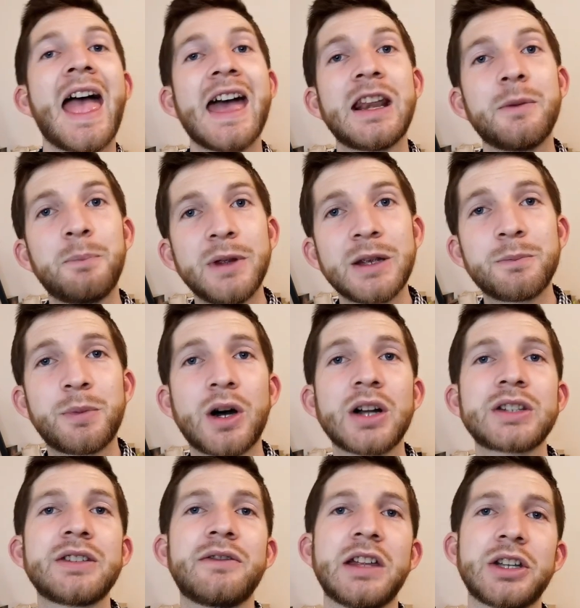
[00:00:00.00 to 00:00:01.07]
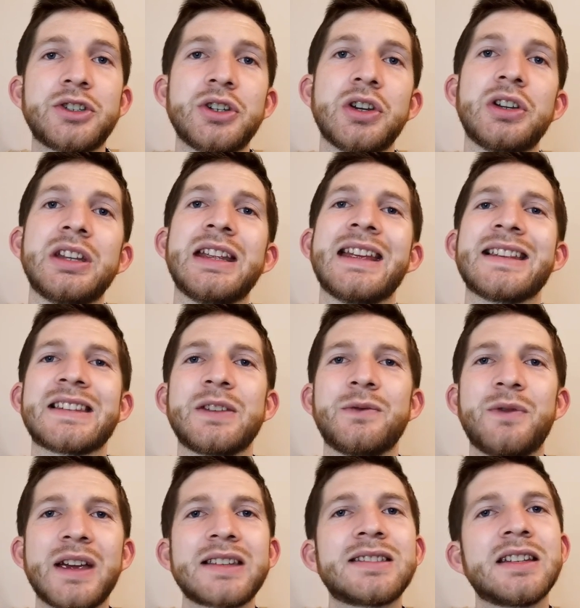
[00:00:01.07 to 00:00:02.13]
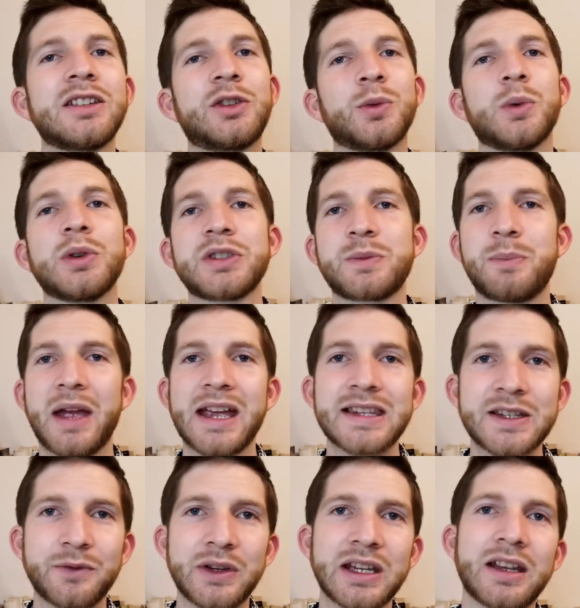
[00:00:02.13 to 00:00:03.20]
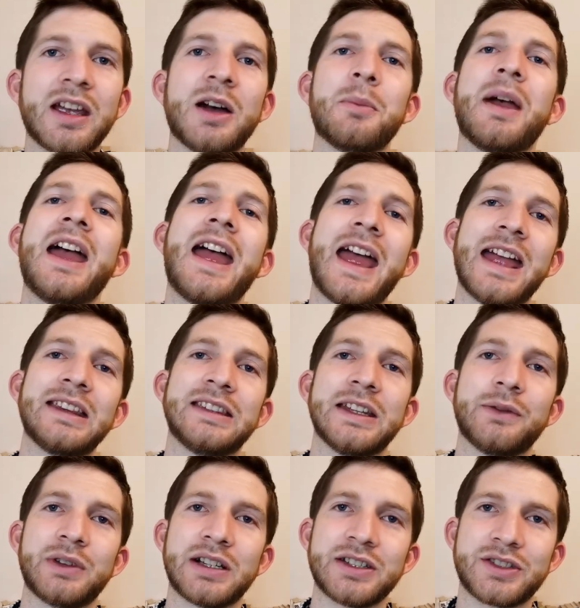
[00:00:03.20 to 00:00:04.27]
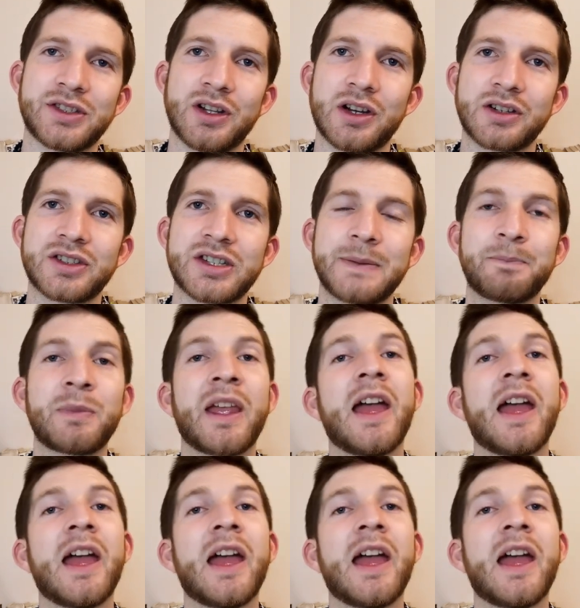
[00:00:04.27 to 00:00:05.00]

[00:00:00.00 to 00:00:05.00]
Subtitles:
And a big part of that journey is investing towards passive income and dividend stocks.